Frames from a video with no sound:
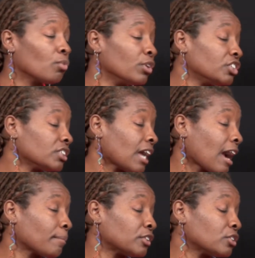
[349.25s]
which is an
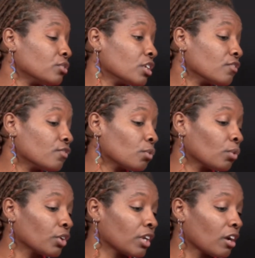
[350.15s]
opportunity
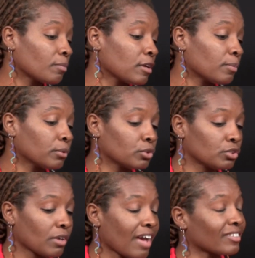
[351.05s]
for young people
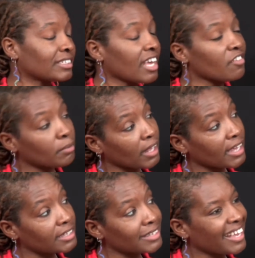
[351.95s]
to have a safe
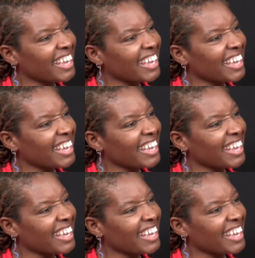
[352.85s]
place,